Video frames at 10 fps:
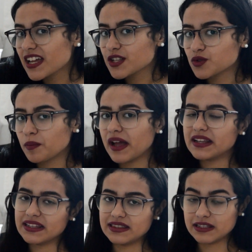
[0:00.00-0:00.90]
too bad
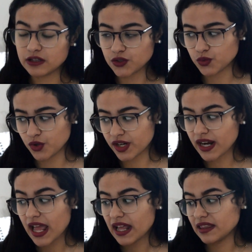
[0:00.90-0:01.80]
it did not
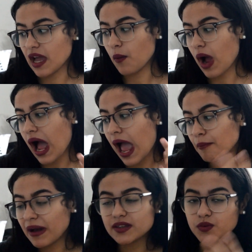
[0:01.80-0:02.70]
work. Now, I
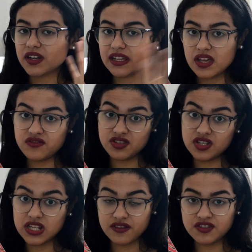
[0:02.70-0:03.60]
might want to
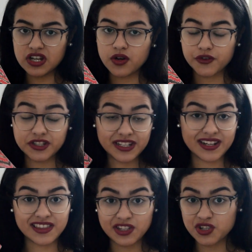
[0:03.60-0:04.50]
give Jane Austen
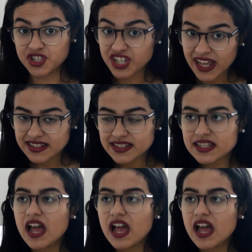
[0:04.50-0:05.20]
another chance